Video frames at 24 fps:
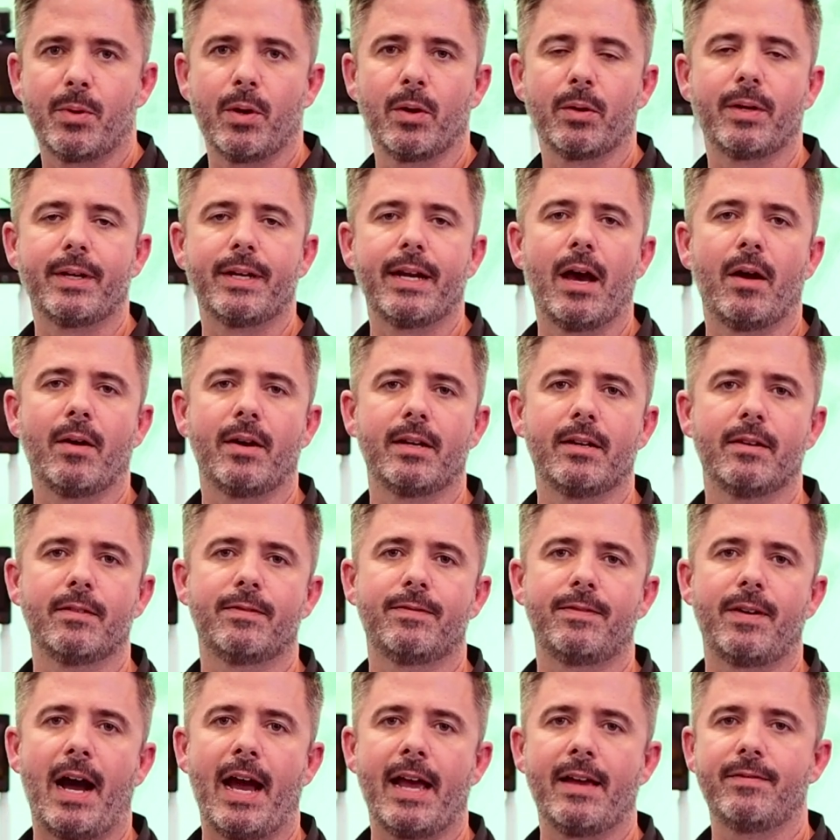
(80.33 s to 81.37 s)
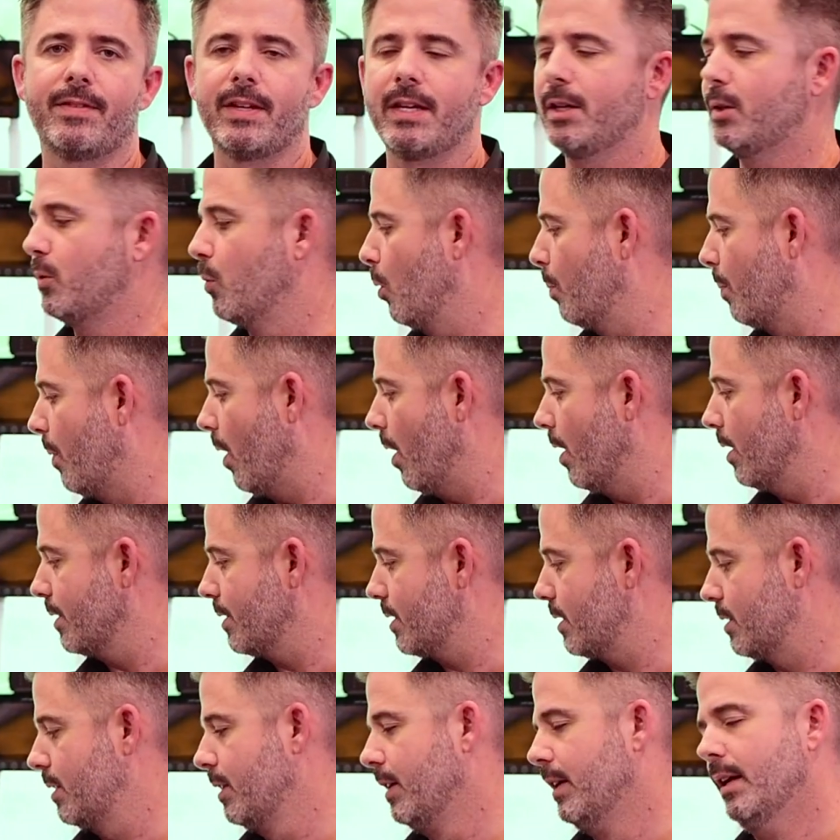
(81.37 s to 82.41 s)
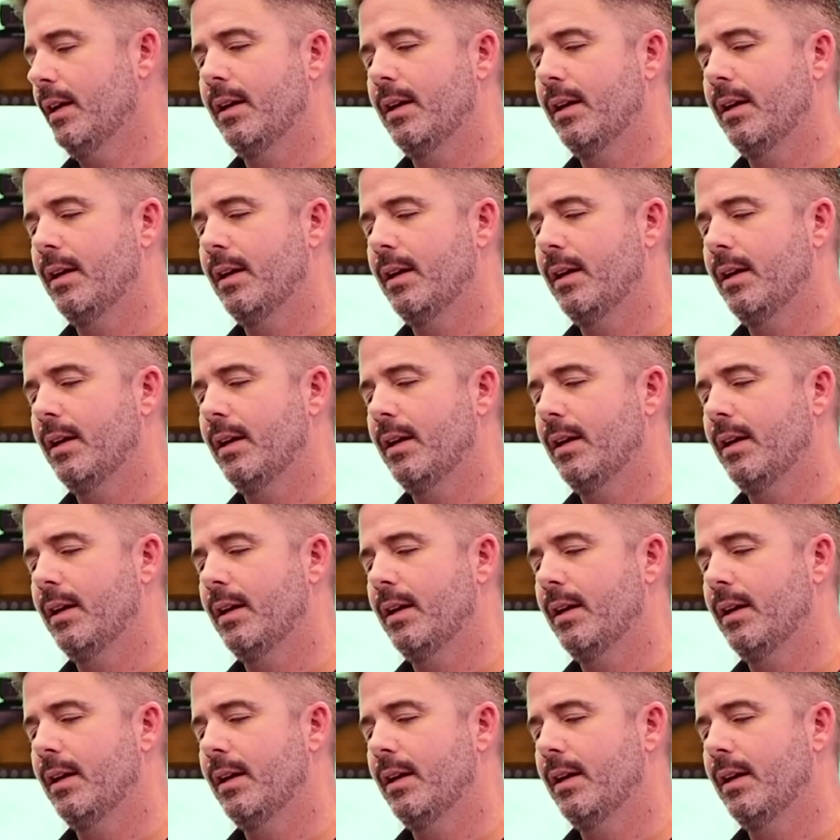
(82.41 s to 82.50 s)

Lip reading: broken down into 5 equal parts.